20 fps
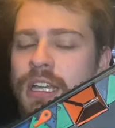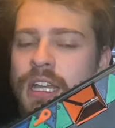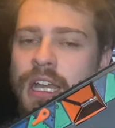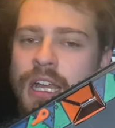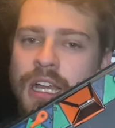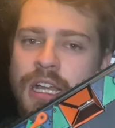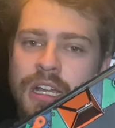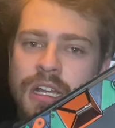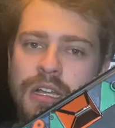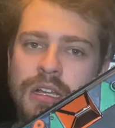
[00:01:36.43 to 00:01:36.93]

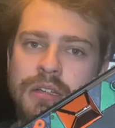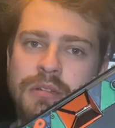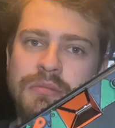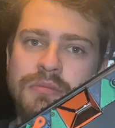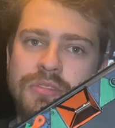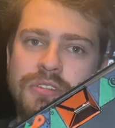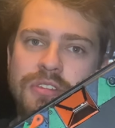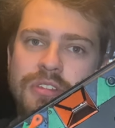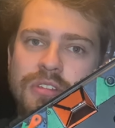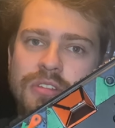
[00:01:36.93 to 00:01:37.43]

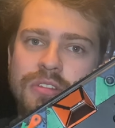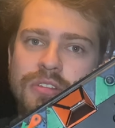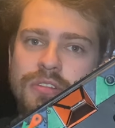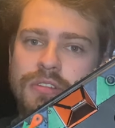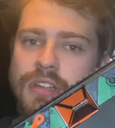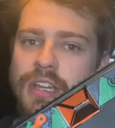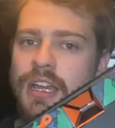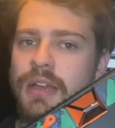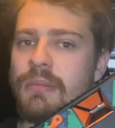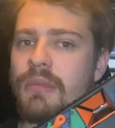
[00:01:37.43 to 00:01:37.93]
So
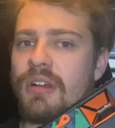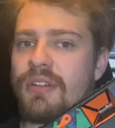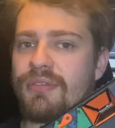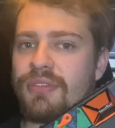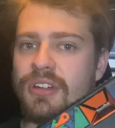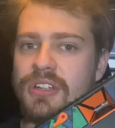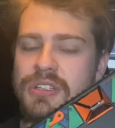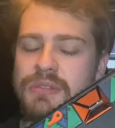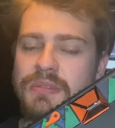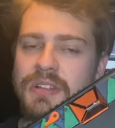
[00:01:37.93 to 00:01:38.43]
at my
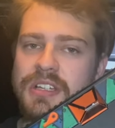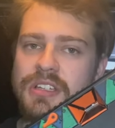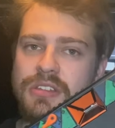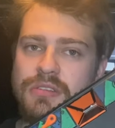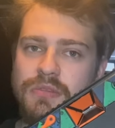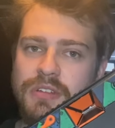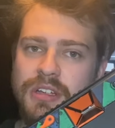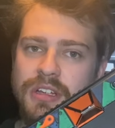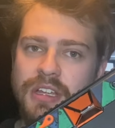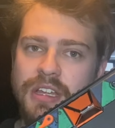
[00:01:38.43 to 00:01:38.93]
friend's place
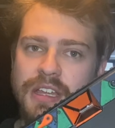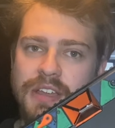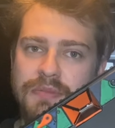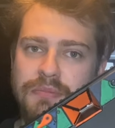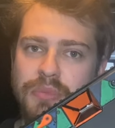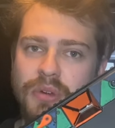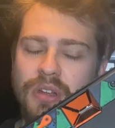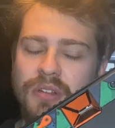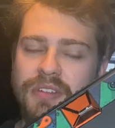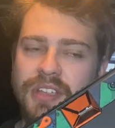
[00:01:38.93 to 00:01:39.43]
where I have
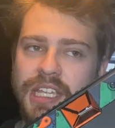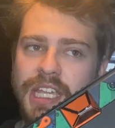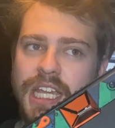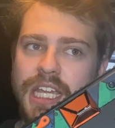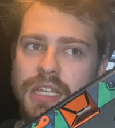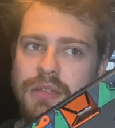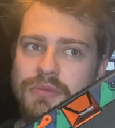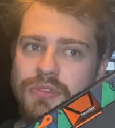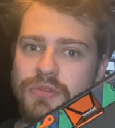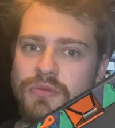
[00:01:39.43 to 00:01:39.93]
private games,